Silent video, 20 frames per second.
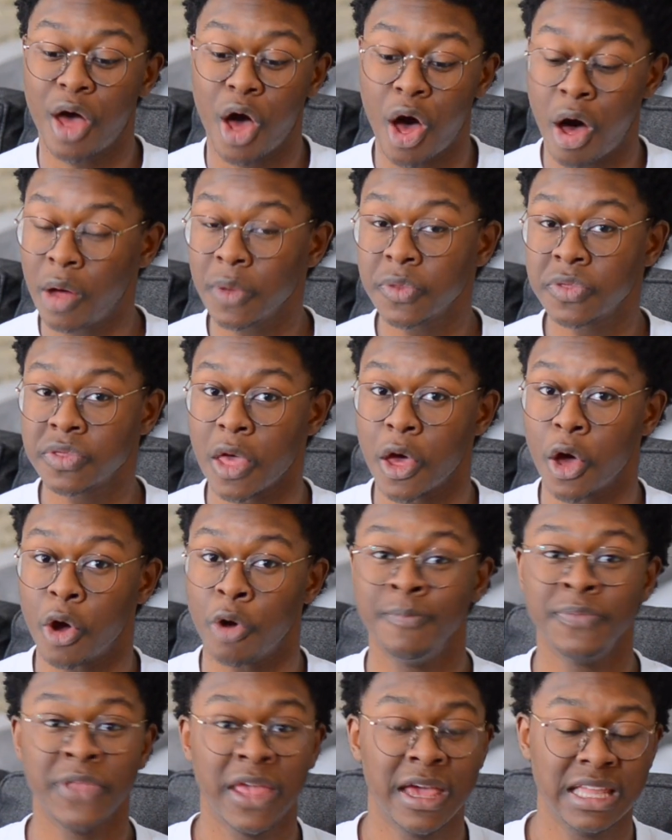
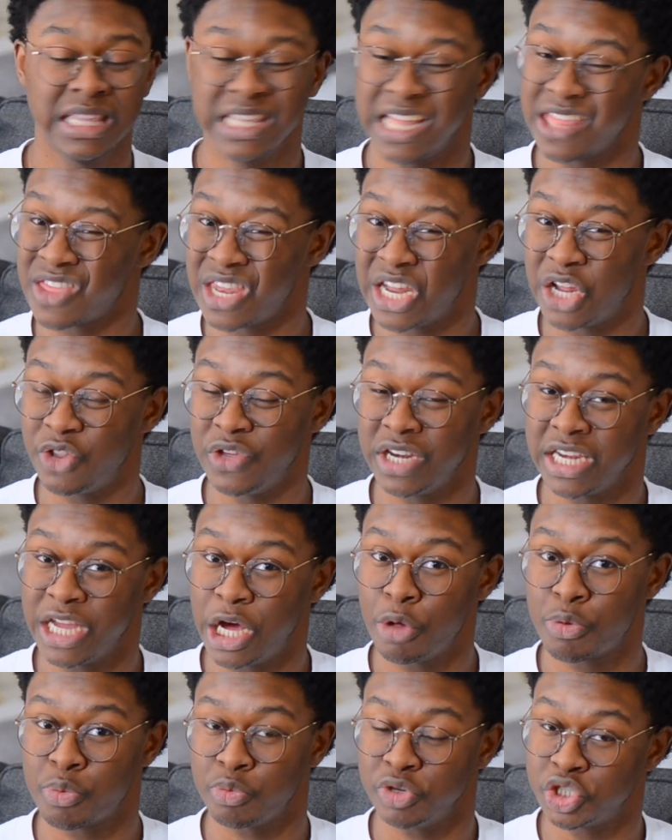Also, that's another thing that
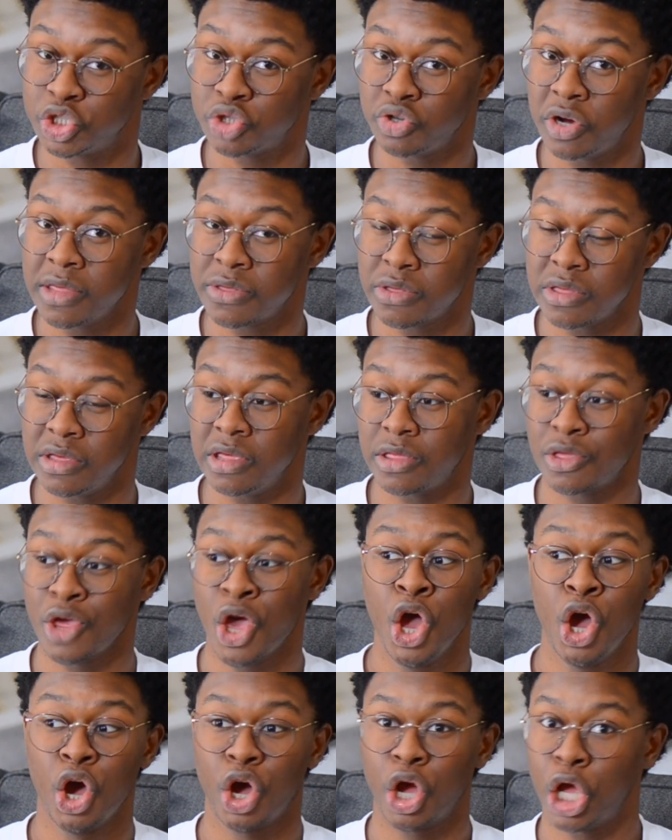helps with stress is
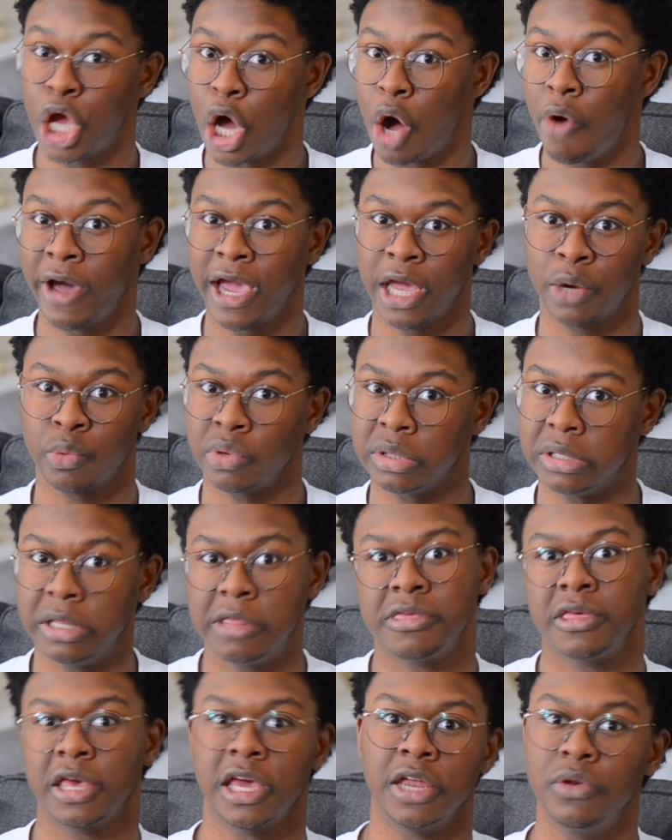going and
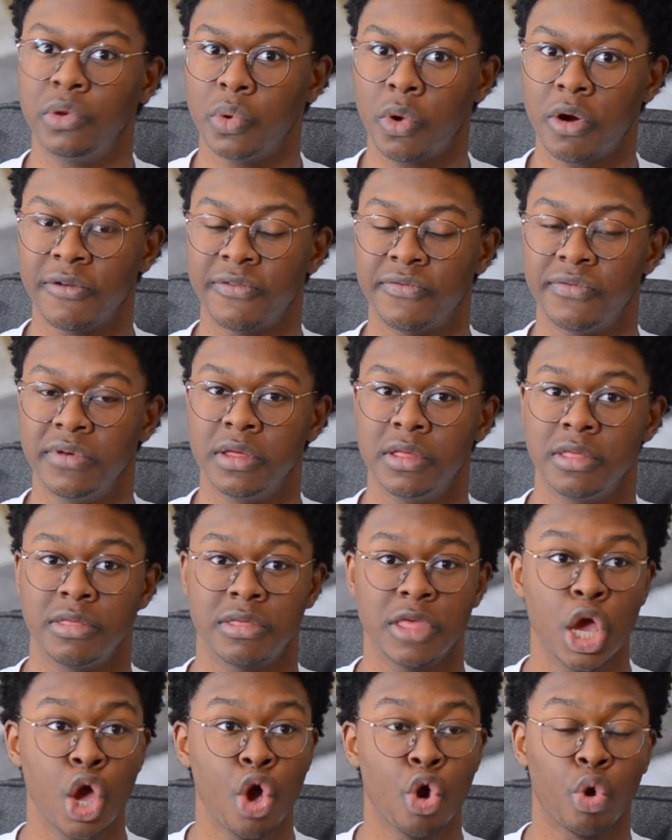releasing
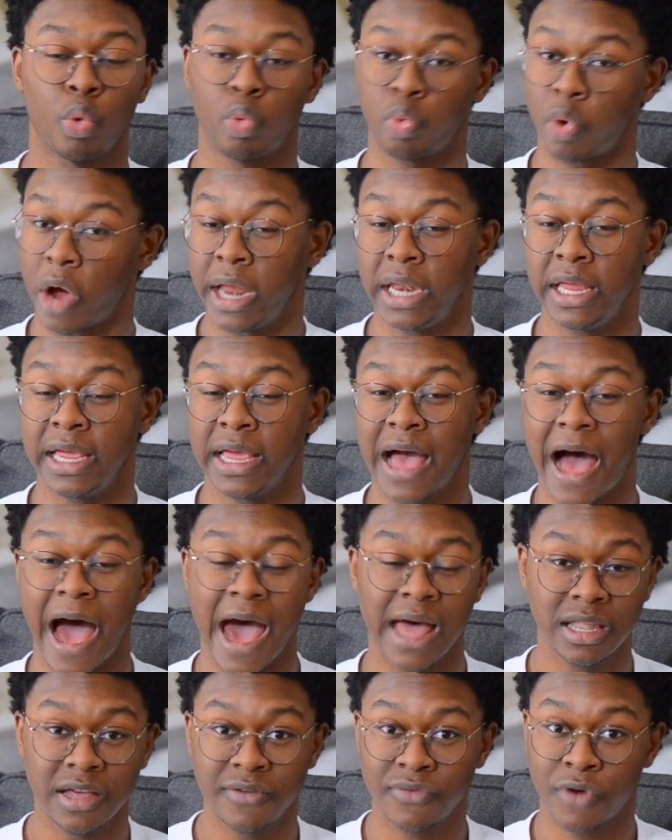endorphins, running.
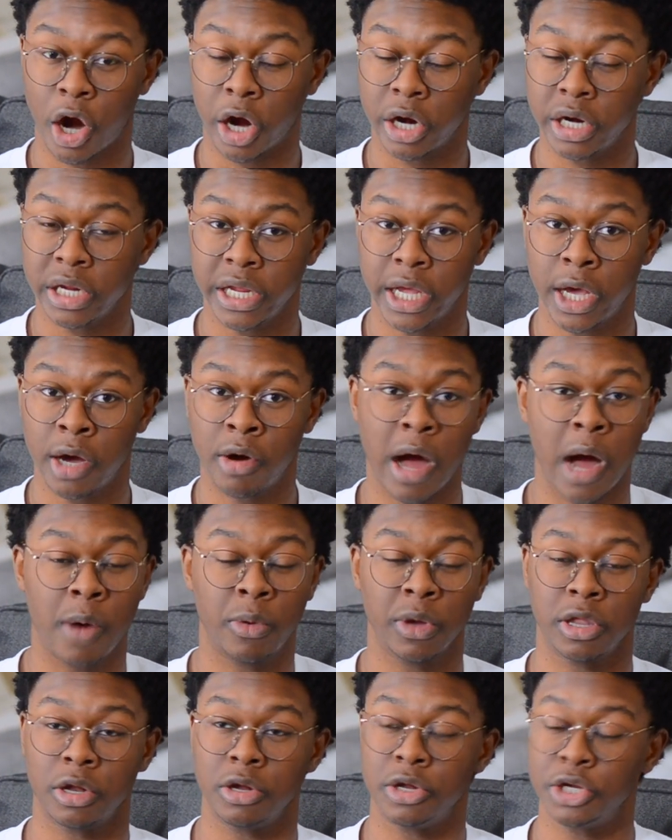I love cardio. I will
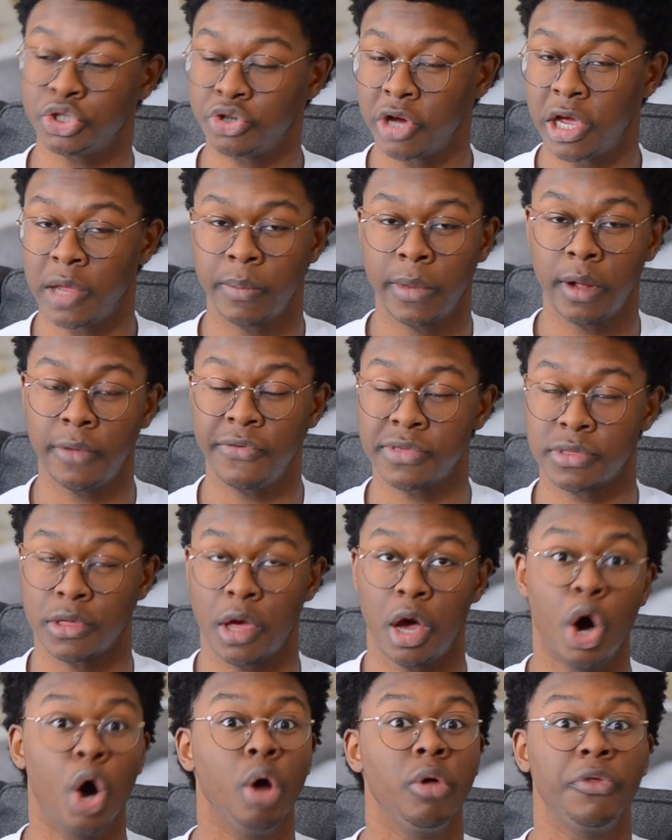get on the treadmill. It's the
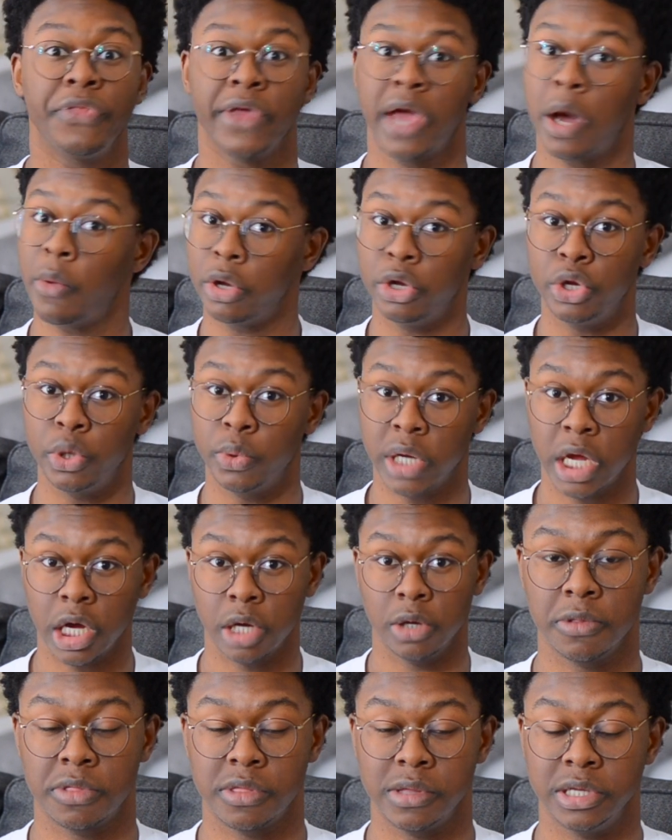only thing I want to do when I
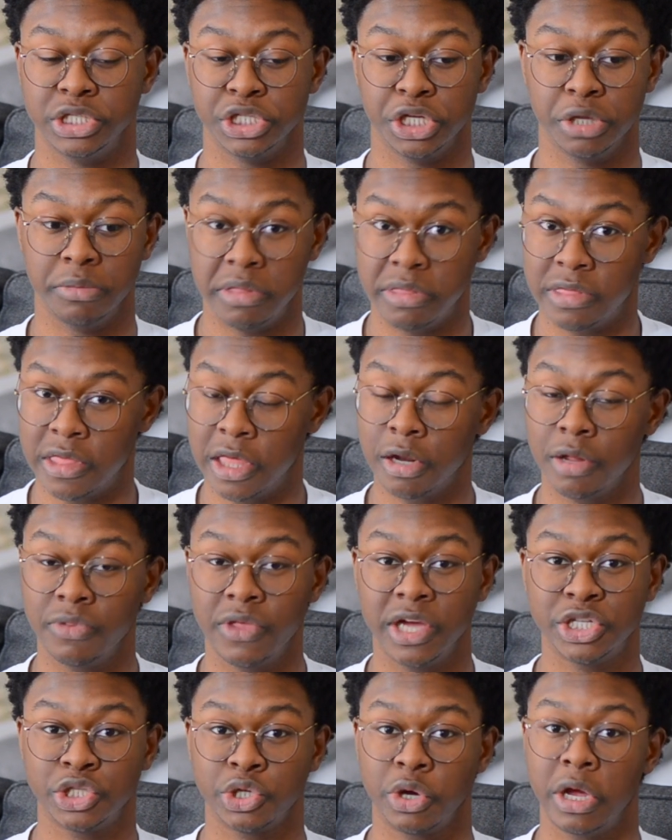to the gym is get on
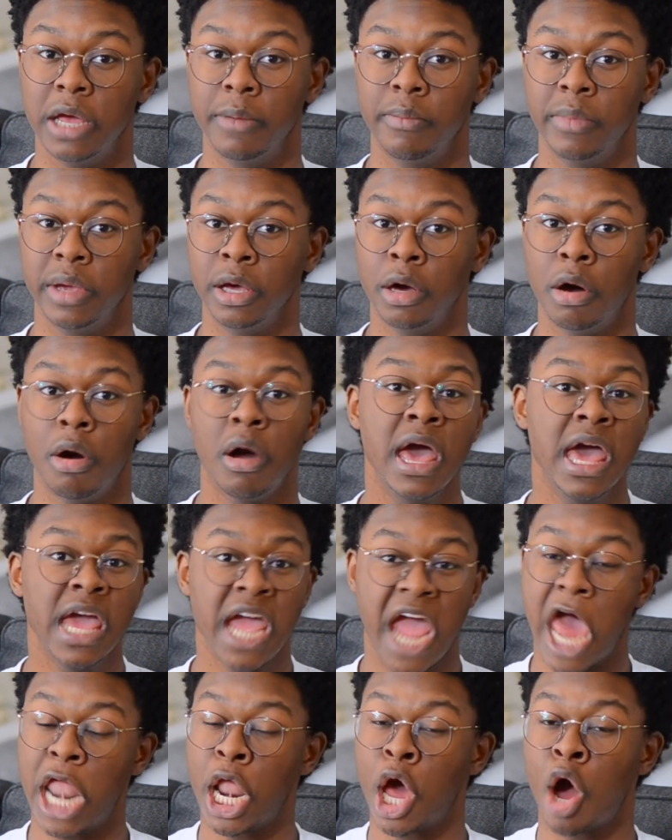that treadmill
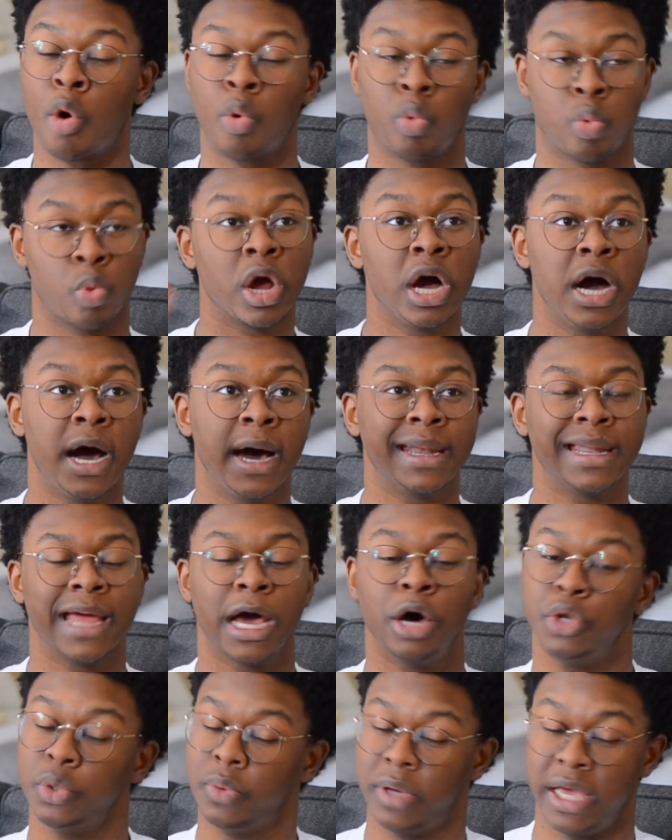and I'll run,
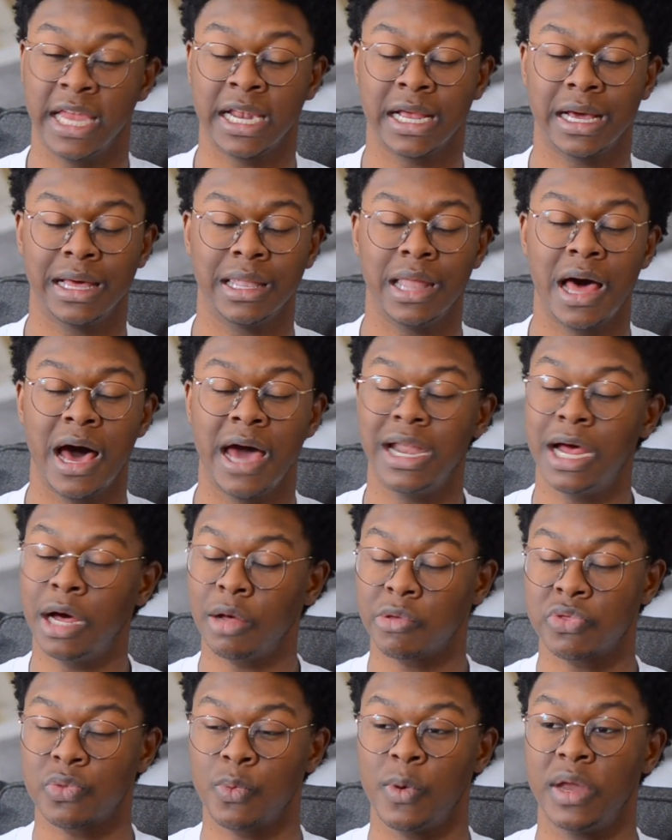I'll do incline, I'll
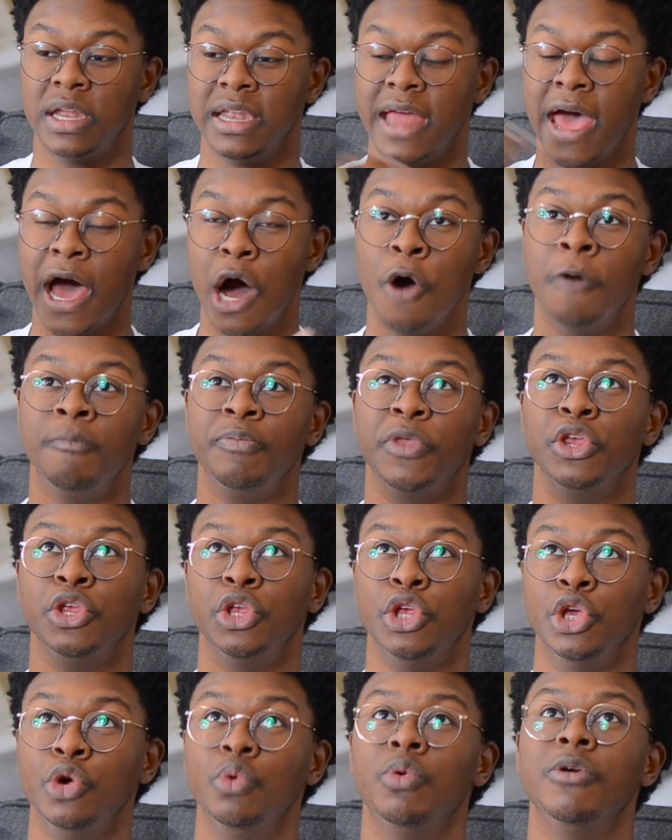sweat it out, and
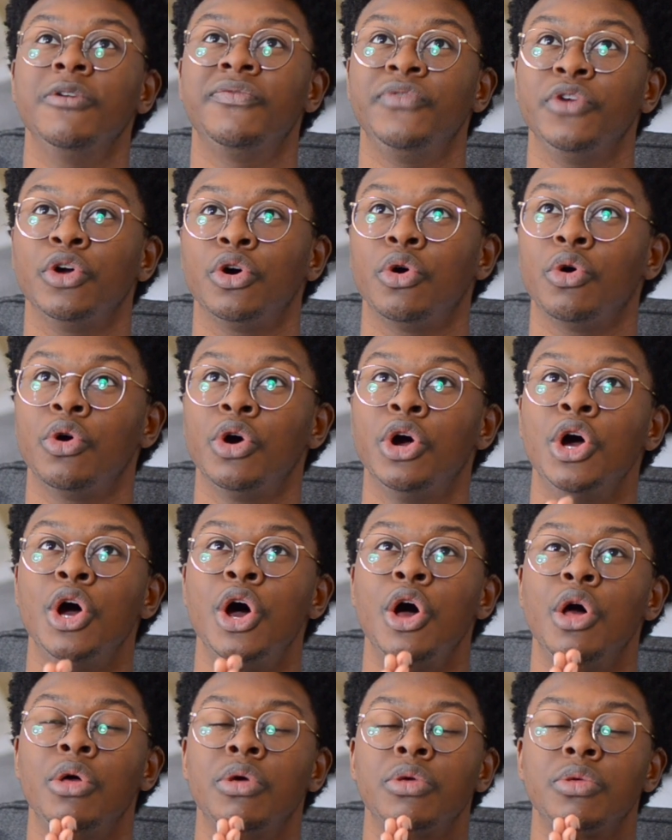you will feel
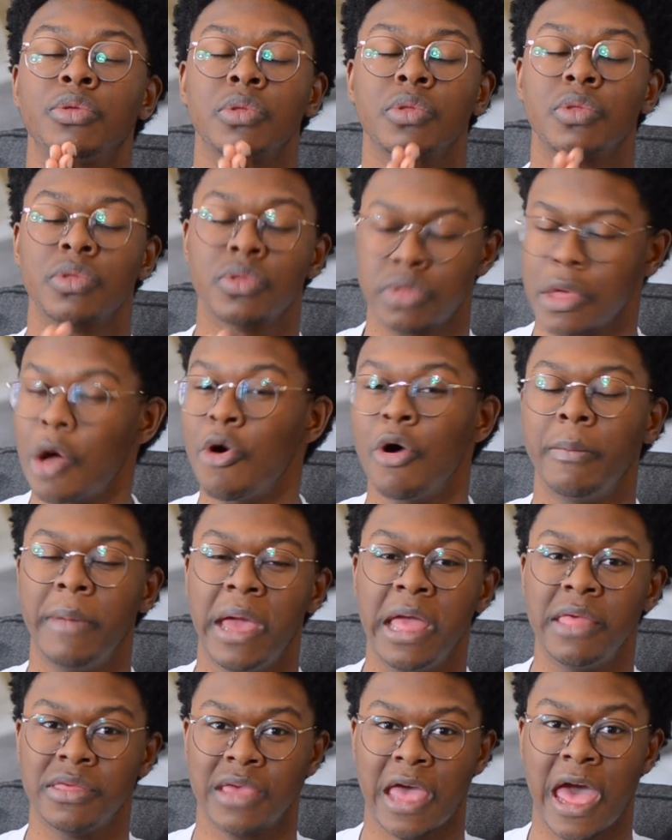so
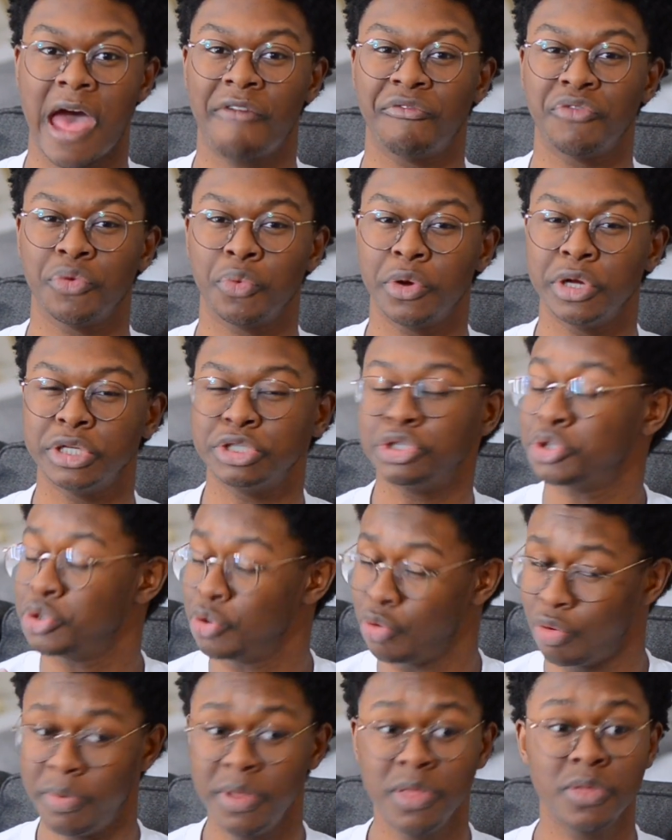amazing afterwards.
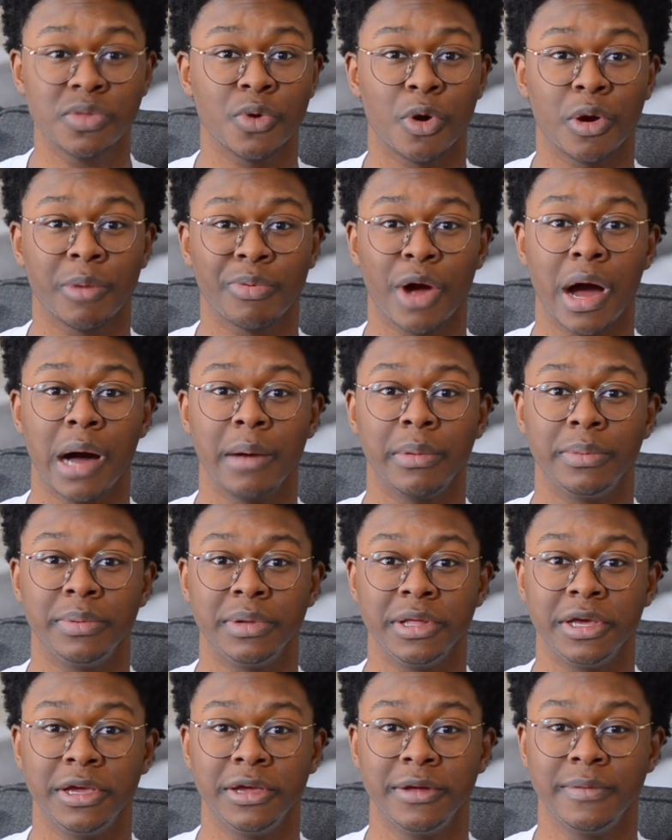You will be sore
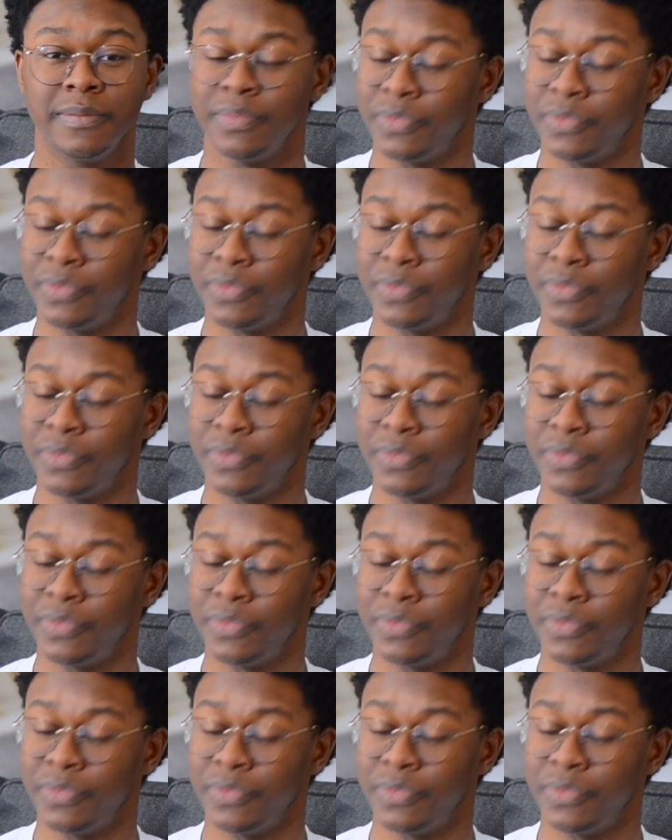probably.